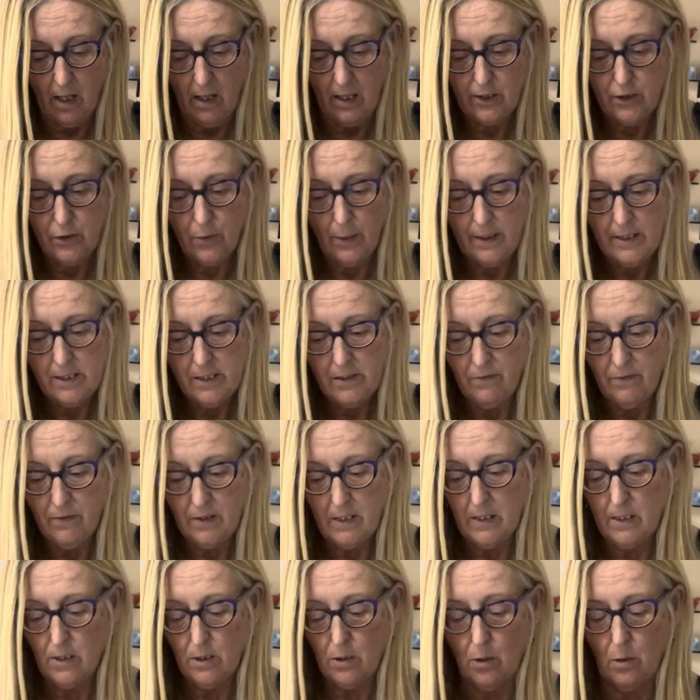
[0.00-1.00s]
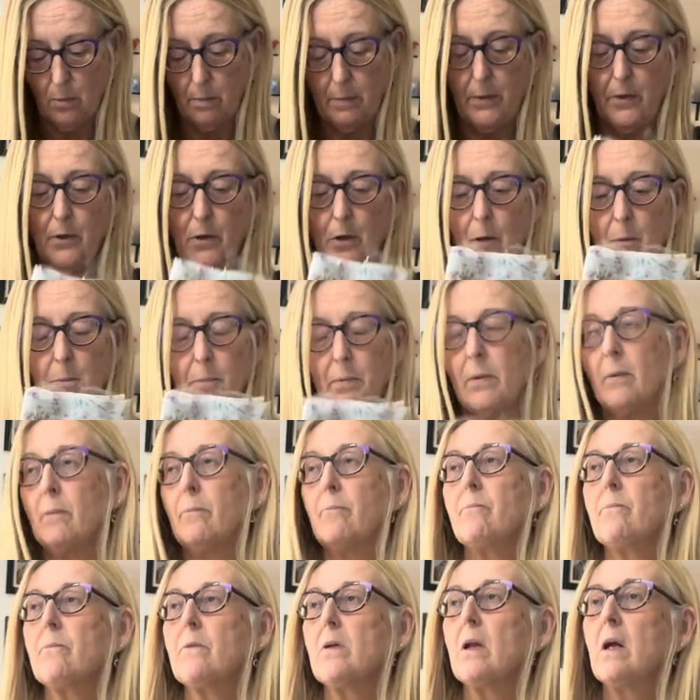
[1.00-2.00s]
a 21st coming up,
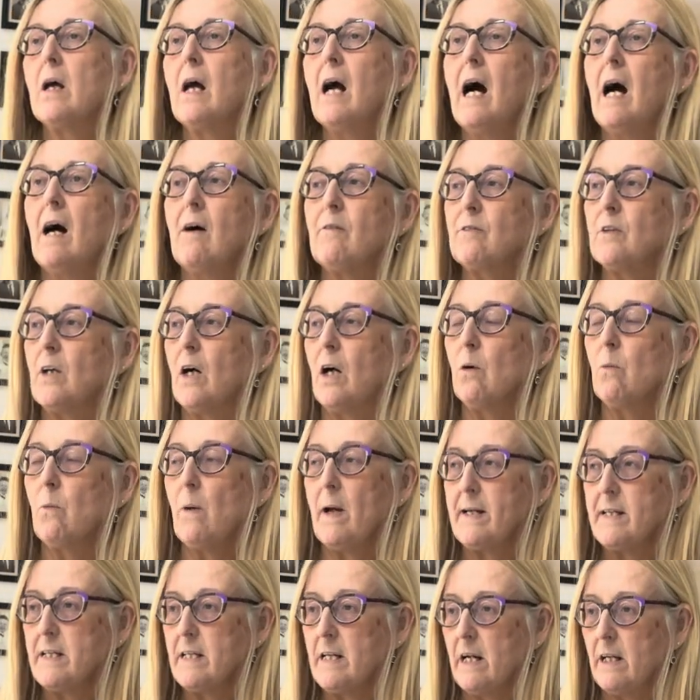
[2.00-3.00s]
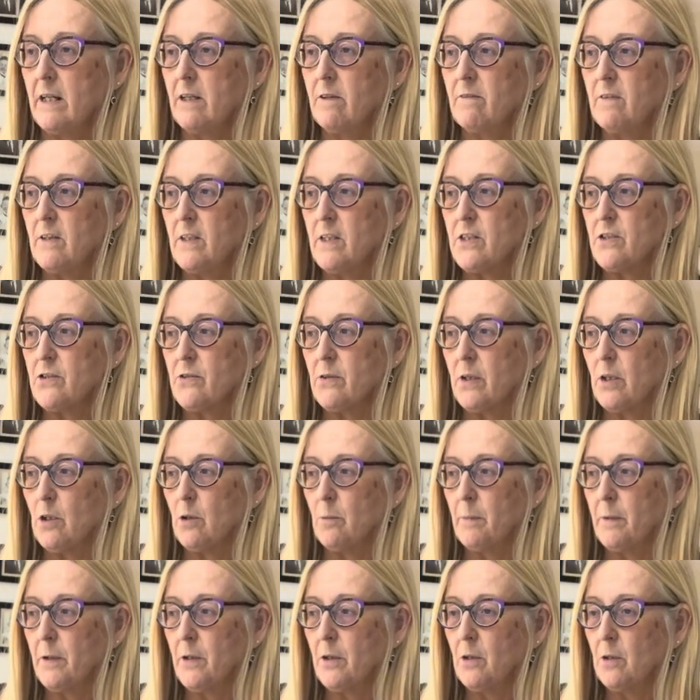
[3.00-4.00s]
I've got a wedding anniversary
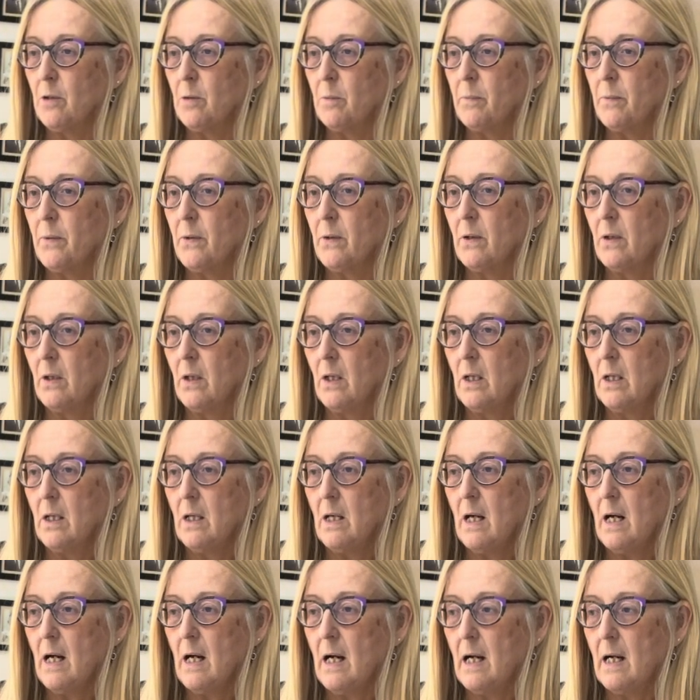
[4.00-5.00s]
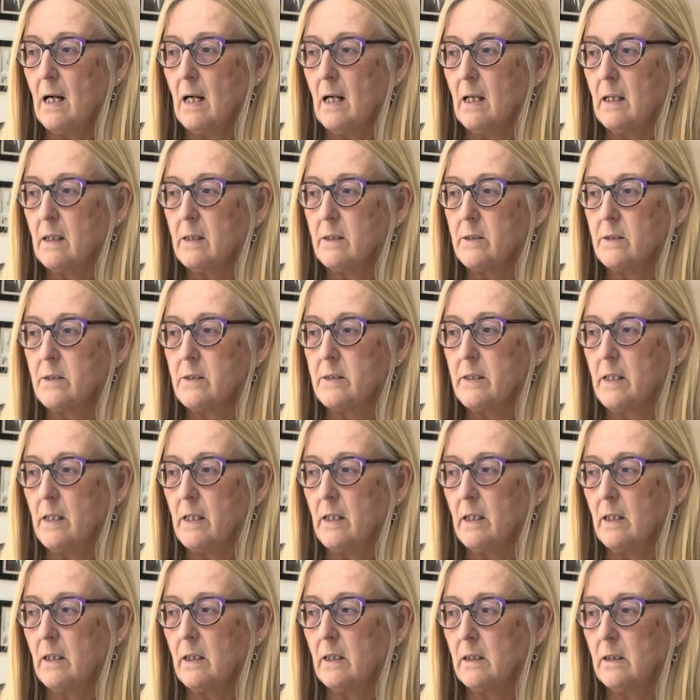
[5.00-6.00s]
coming up, and
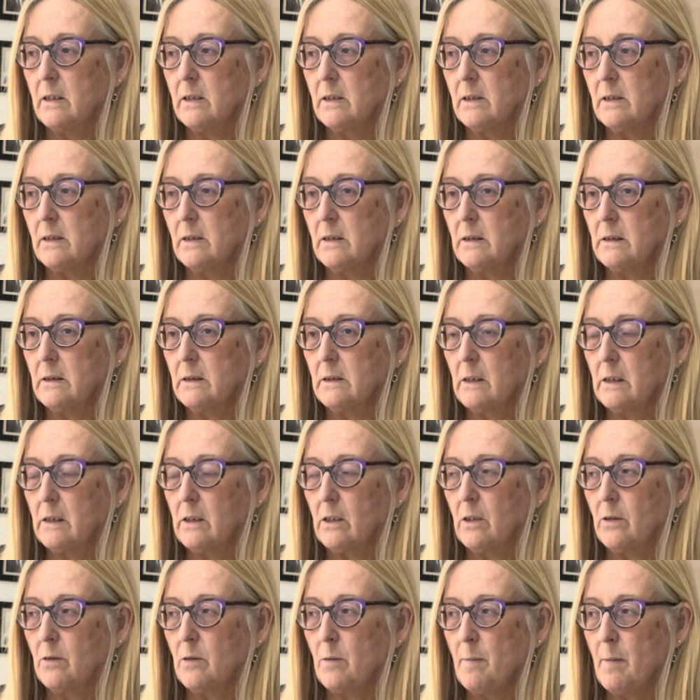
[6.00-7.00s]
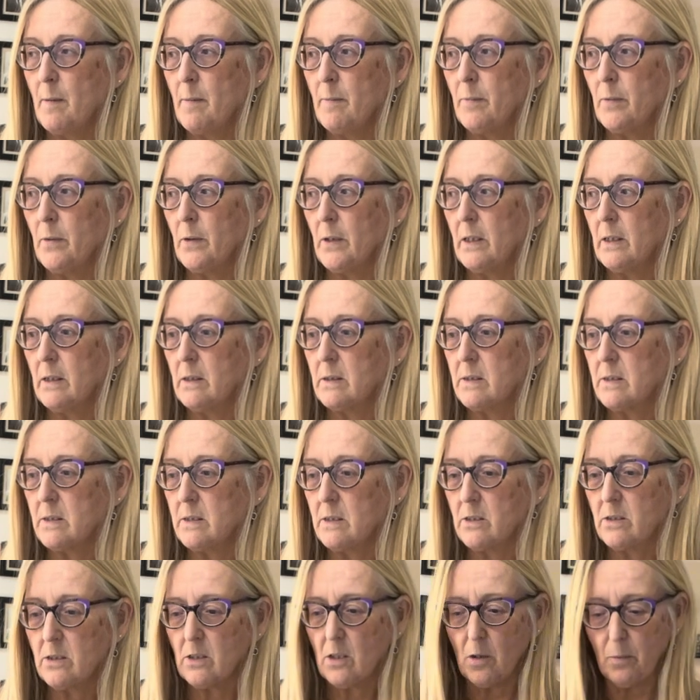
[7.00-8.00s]
I can't remember what else.
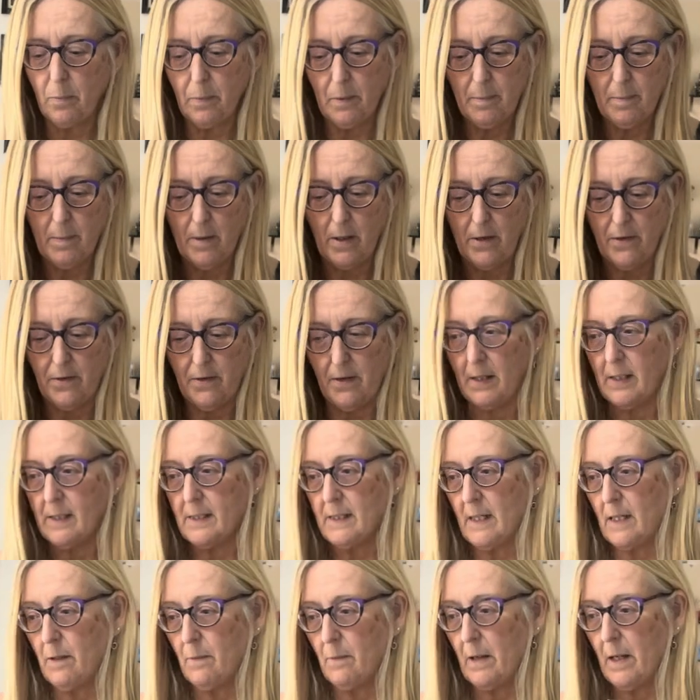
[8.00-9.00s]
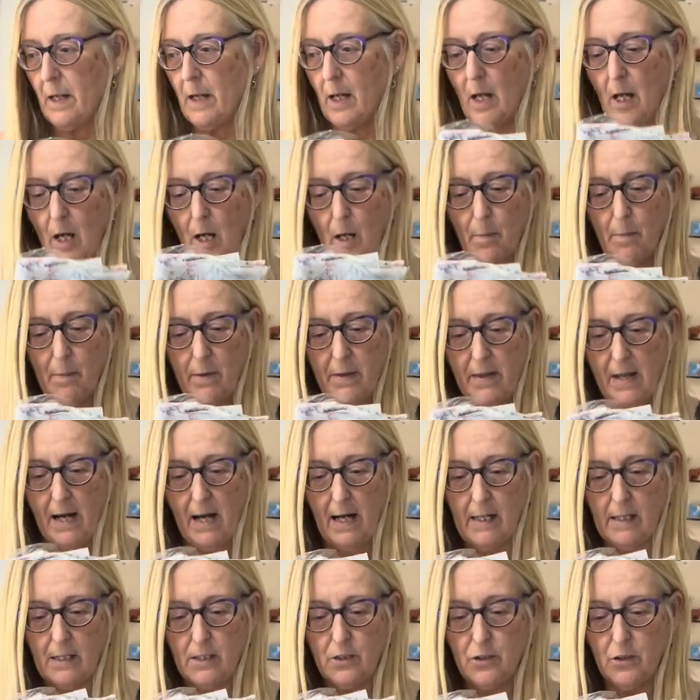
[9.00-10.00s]
There's a couple more things anyway, but
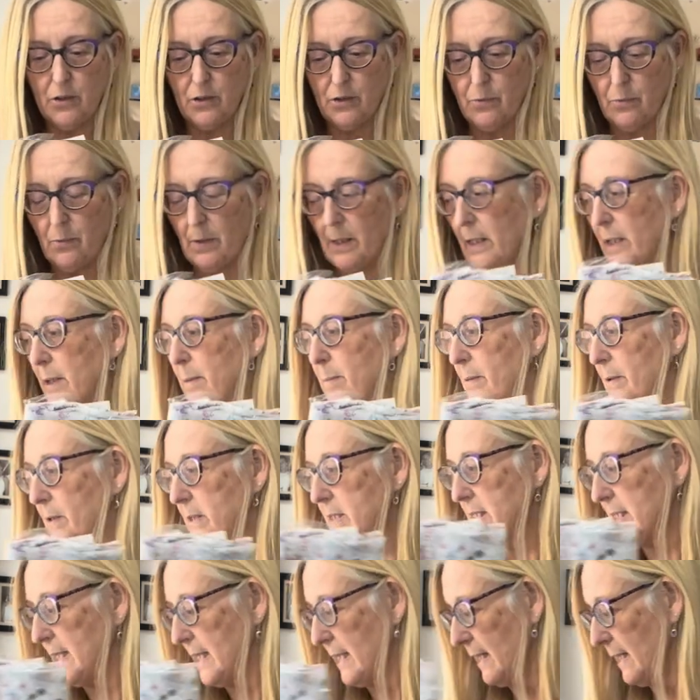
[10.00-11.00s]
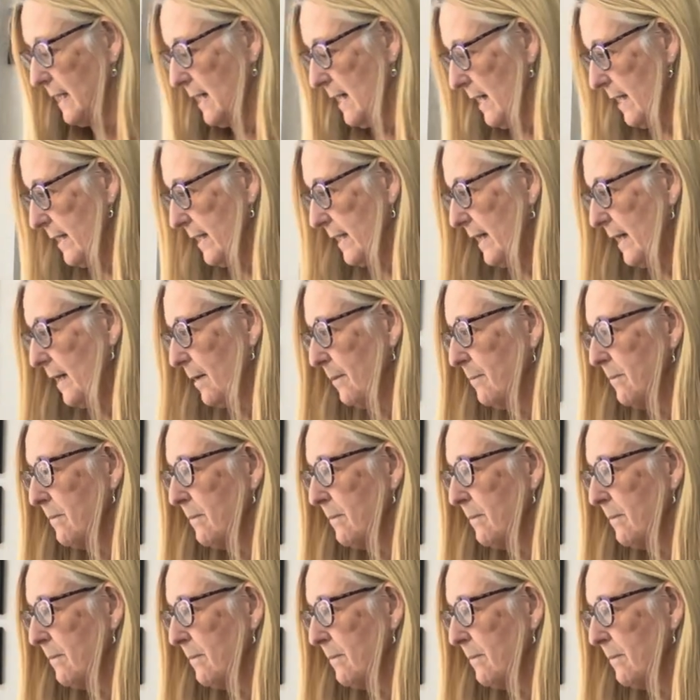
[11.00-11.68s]
that is just really pretty, I like that.